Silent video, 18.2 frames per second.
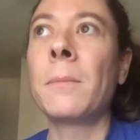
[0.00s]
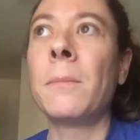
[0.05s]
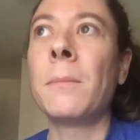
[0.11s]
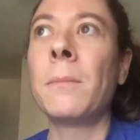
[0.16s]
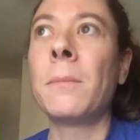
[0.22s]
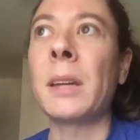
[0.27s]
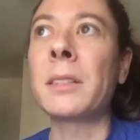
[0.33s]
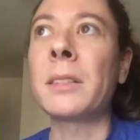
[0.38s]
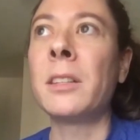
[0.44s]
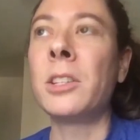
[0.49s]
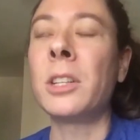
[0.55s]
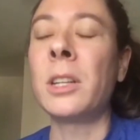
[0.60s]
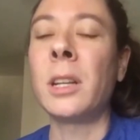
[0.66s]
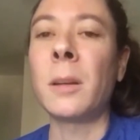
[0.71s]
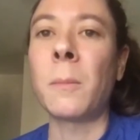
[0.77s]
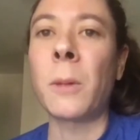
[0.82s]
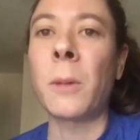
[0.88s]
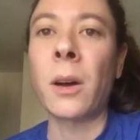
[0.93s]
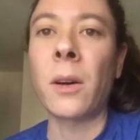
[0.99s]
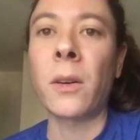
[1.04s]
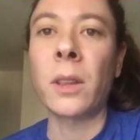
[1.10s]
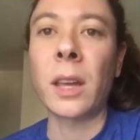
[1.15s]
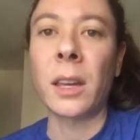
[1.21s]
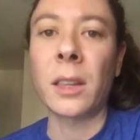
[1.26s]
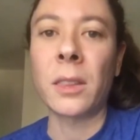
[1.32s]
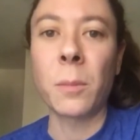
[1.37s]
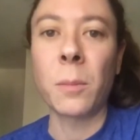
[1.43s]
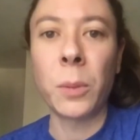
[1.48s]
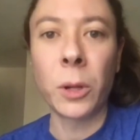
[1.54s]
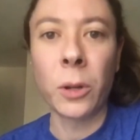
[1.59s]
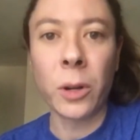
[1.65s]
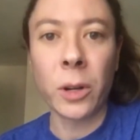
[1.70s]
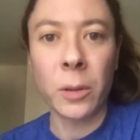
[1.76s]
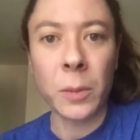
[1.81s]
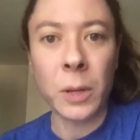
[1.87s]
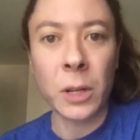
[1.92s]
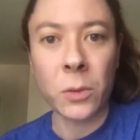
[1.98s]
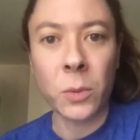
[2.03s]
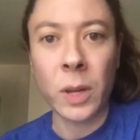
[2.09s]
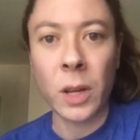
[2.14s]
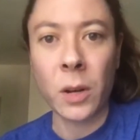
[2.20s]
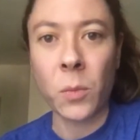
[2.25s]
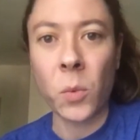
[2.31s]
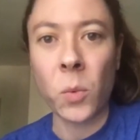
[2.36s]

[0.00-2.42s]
messaging about like the blur between